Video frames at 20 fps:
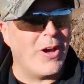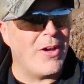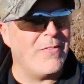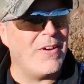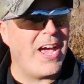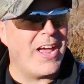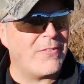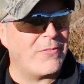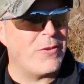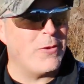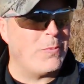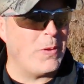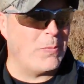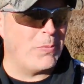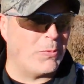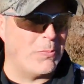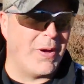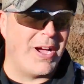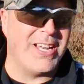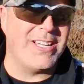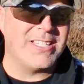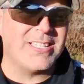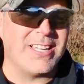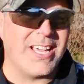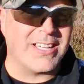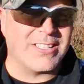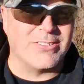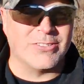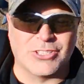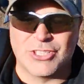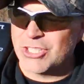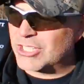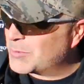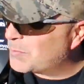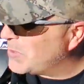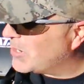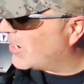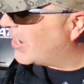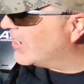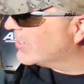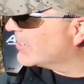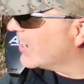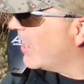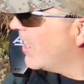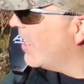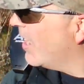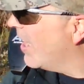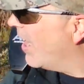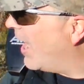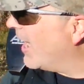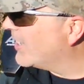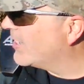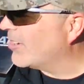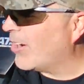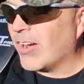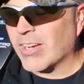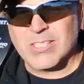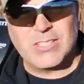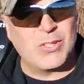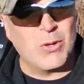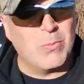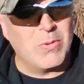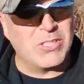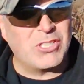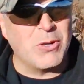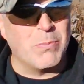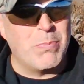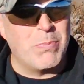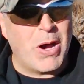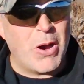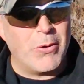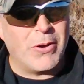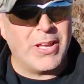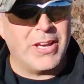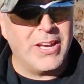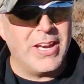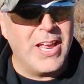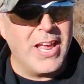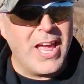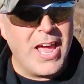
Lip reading: I've had a few people buy detectors just because I talk so much about it,